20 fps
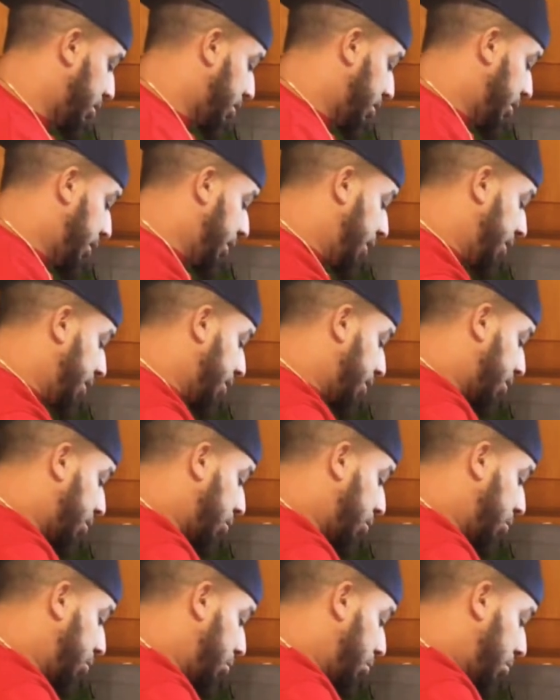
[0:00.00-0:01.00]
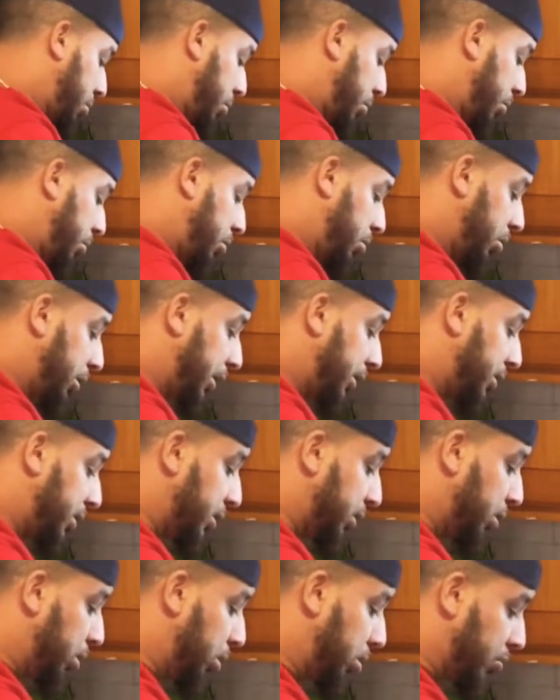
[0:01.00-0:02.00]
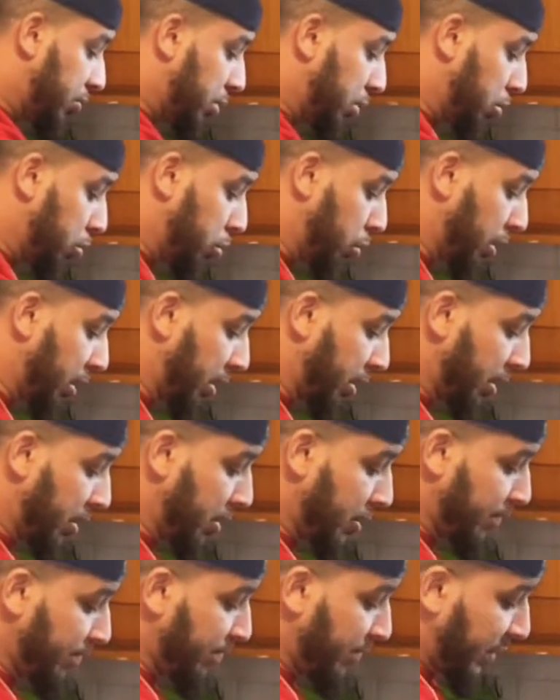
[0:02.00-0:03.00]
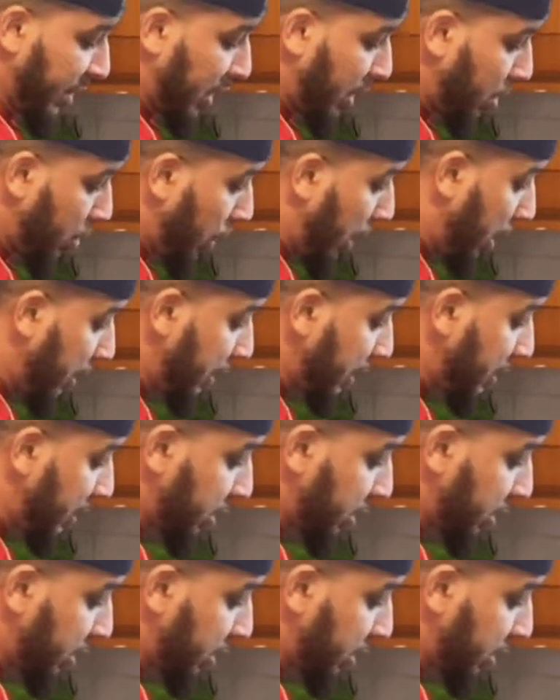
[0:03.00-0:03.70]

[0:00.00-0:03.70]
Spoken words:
Alright, so we're gonna let this cook real quick. And while this